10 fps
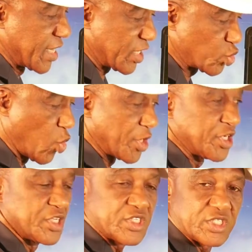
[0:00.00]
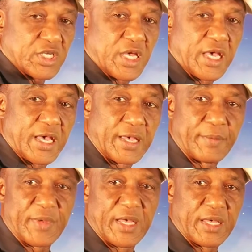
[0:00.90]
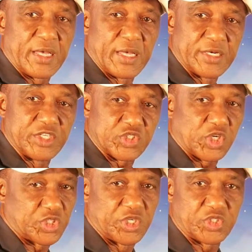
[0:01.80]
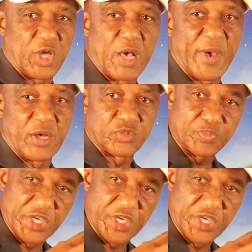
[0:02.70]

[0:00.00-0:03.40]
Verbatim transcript: That's what this uh, uh, uh, discussion is all about.